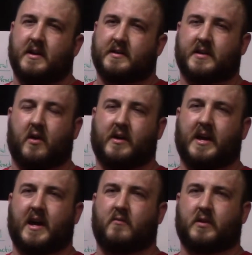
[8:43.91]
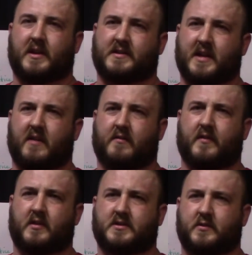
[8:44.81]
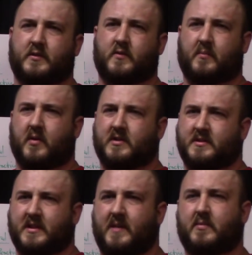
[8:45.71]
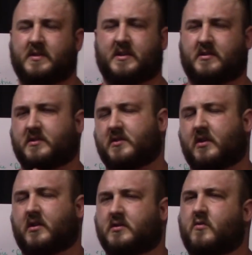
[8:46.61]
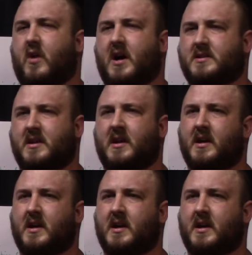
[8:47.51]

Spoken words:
So again, what this kind of refers to is when a person's in position to start their squat,